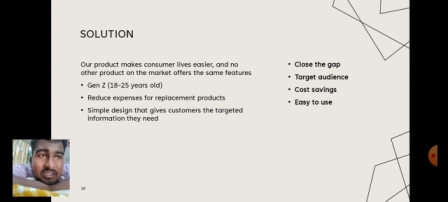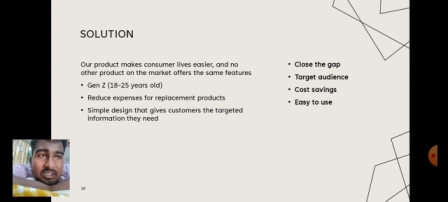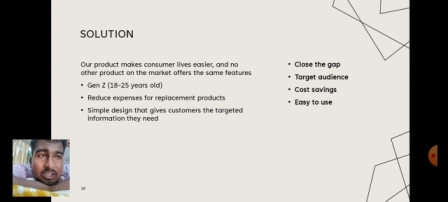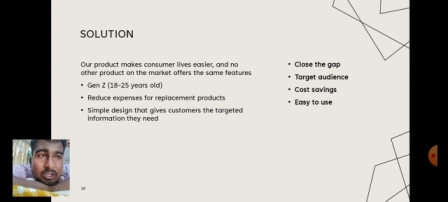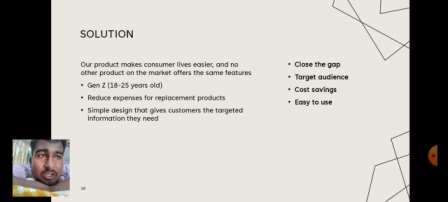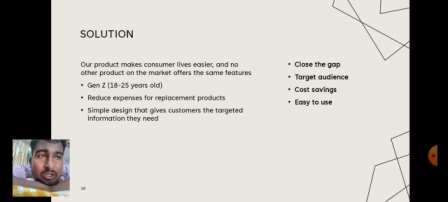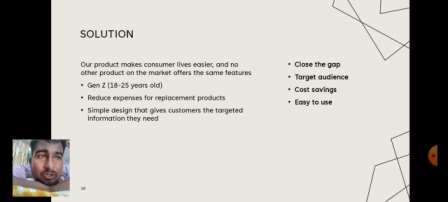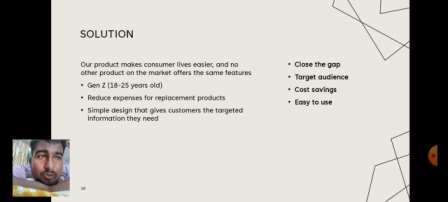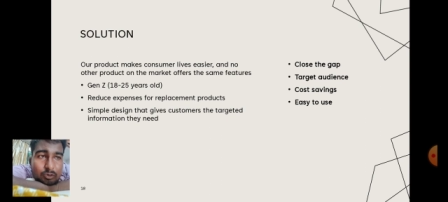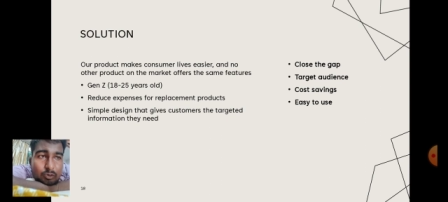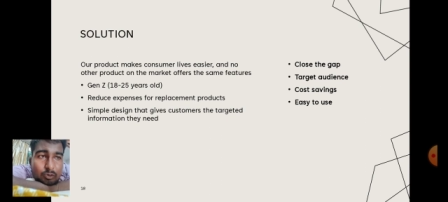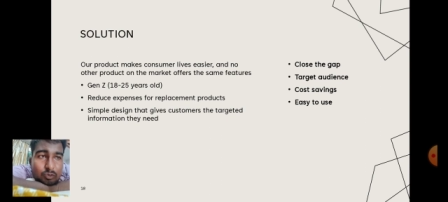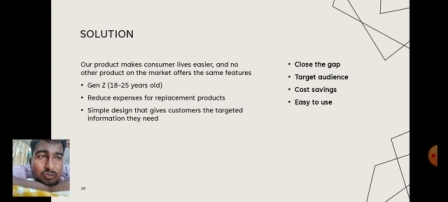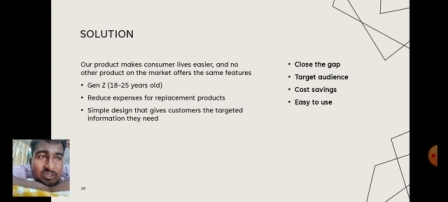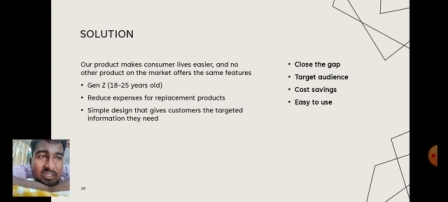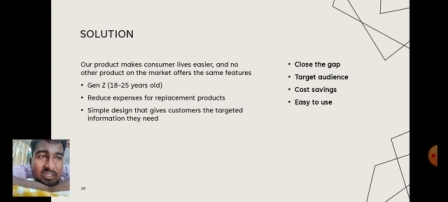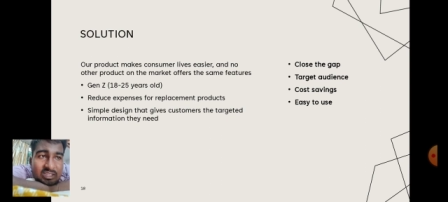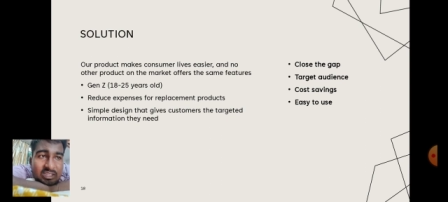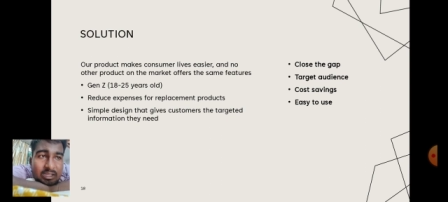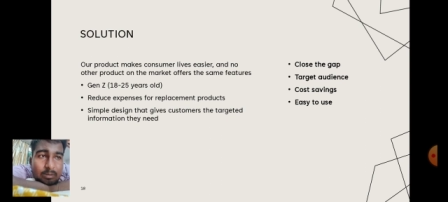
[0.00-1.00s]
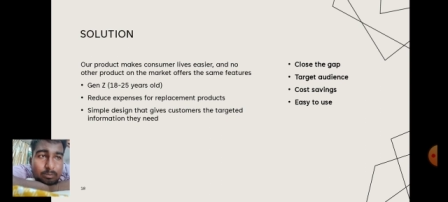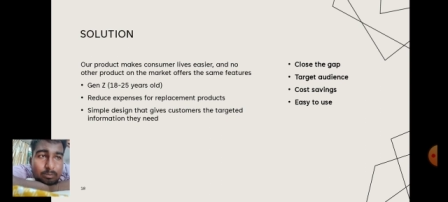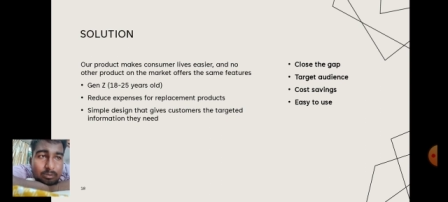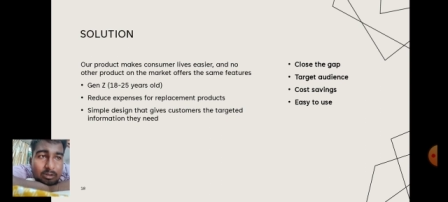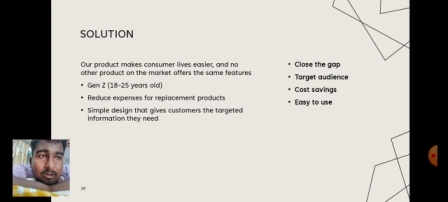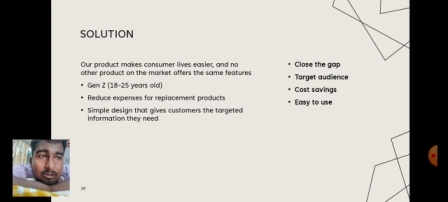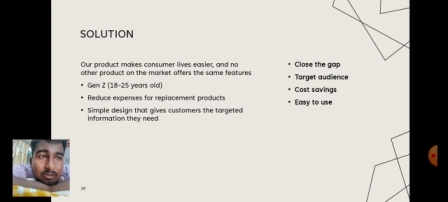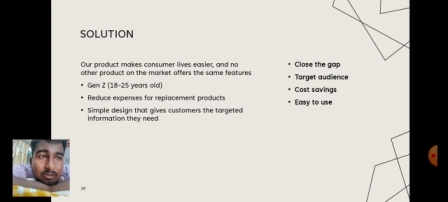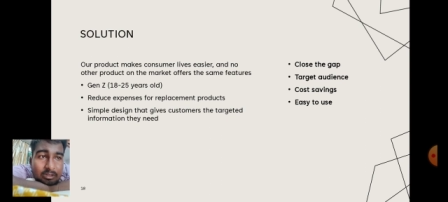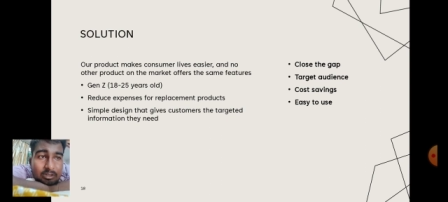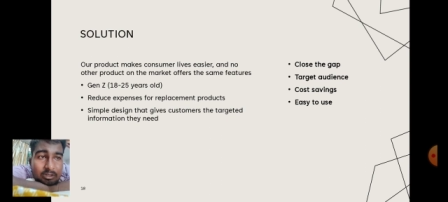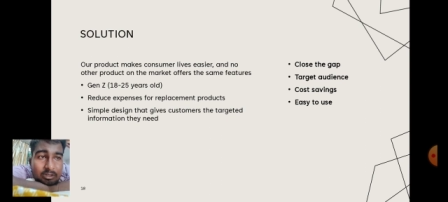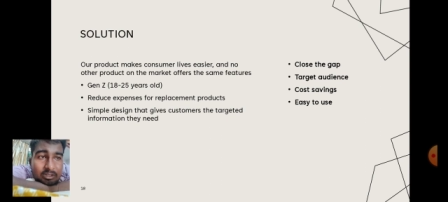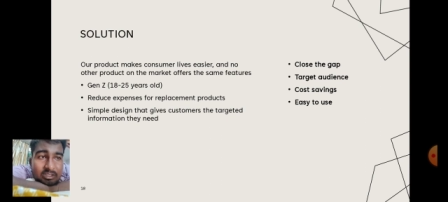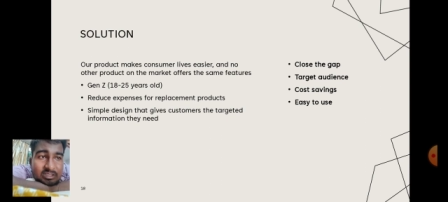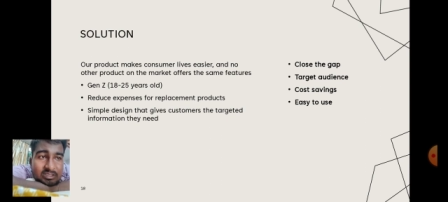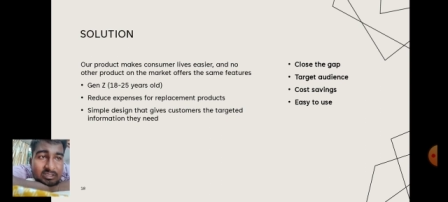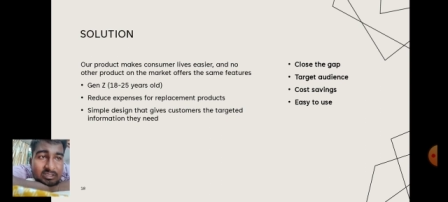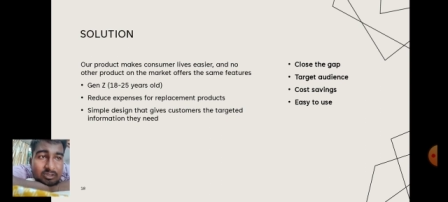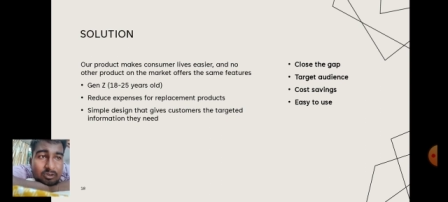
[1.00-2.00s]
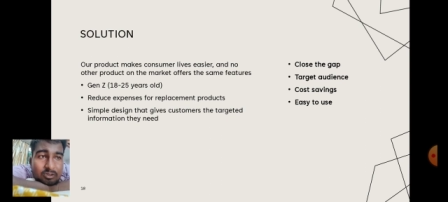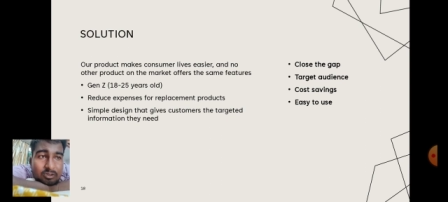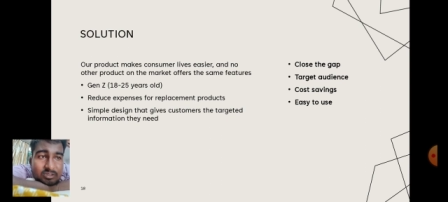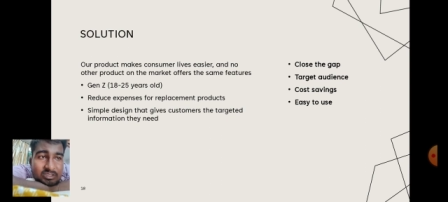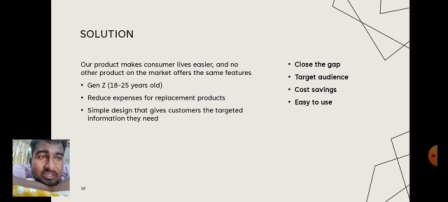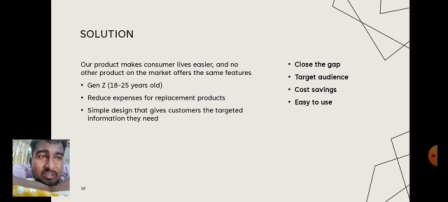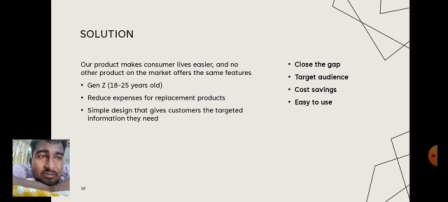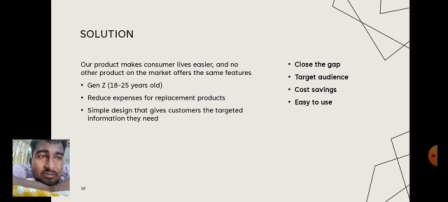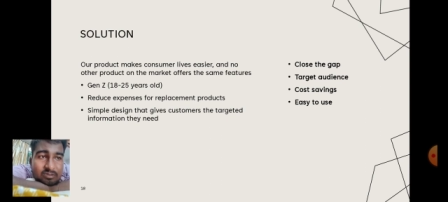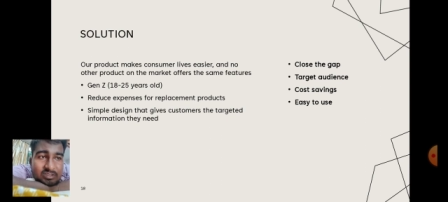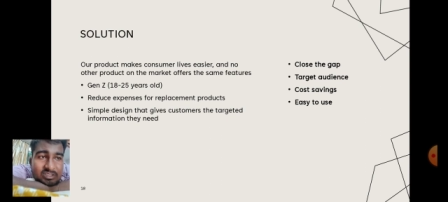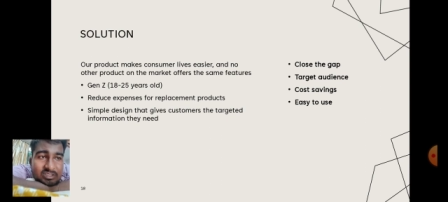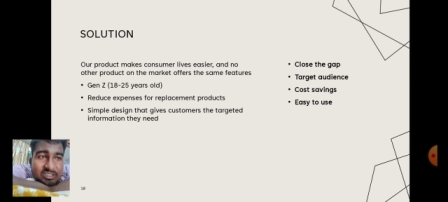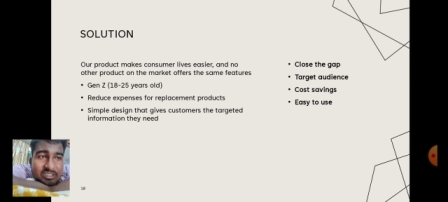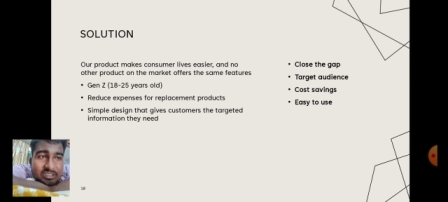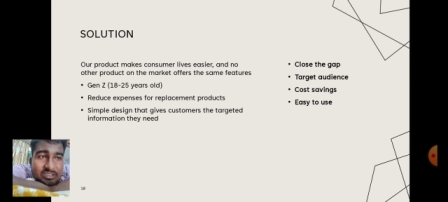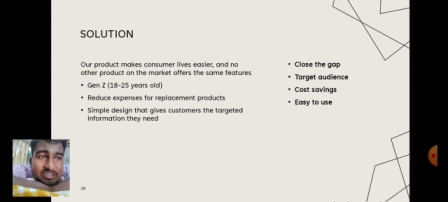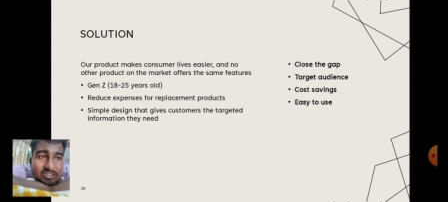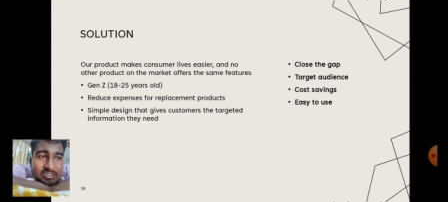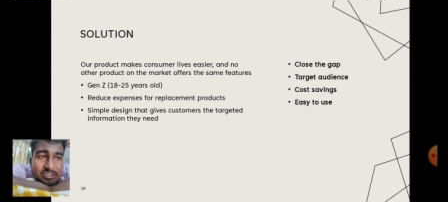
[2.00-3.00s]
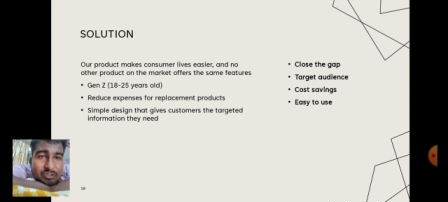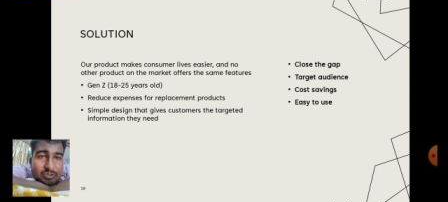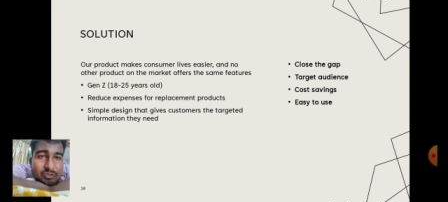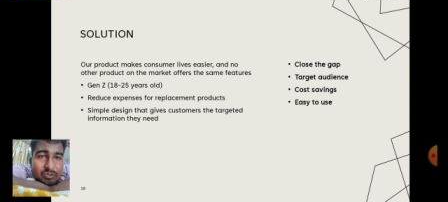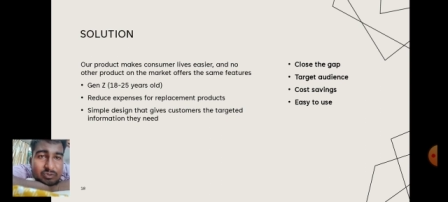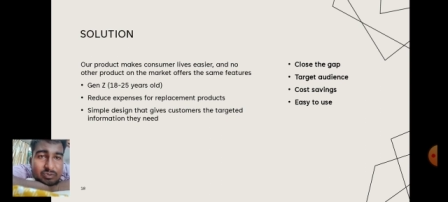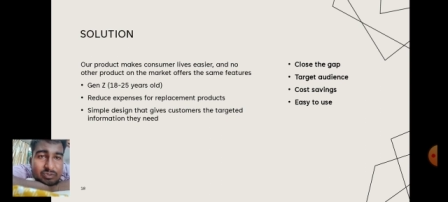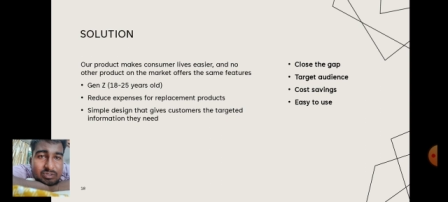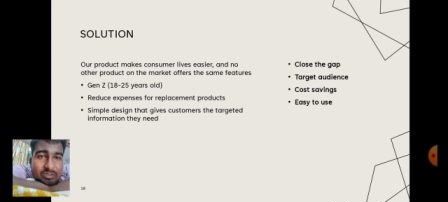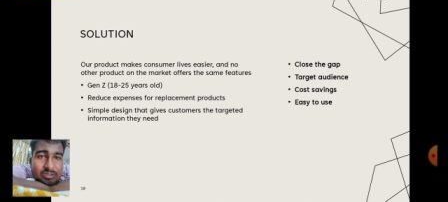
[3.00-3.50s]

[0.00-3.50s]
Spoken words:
Close the gap, target audience, cost savings, easy to use.